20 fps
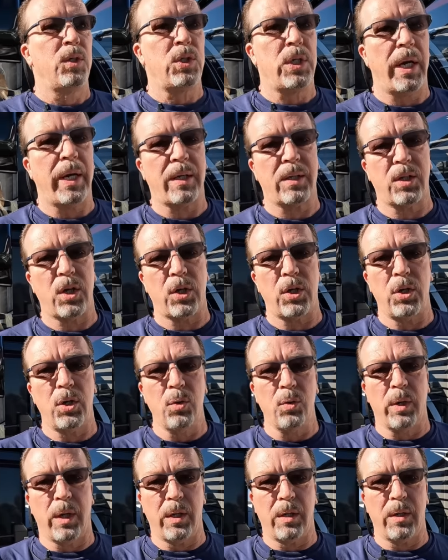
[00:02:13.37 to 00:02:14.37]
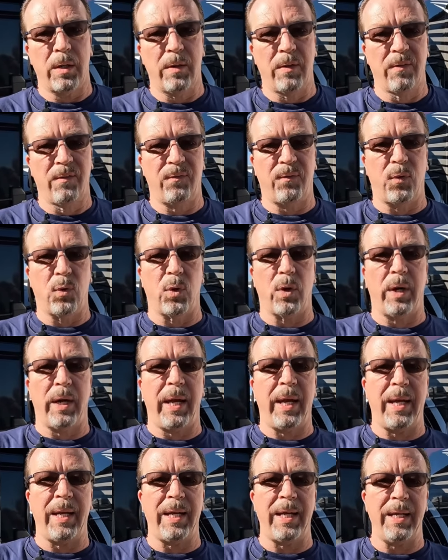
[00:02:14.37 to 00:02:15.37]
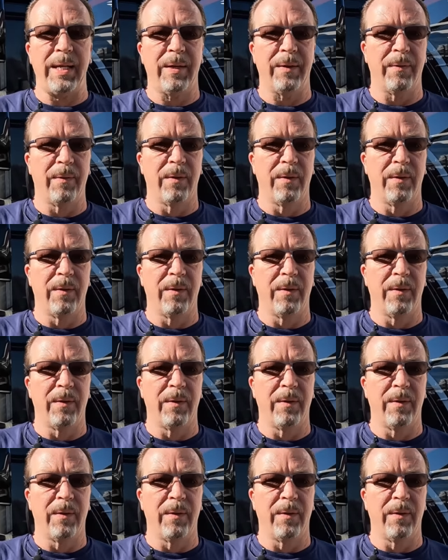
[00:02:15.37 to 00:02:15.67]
check the unit for any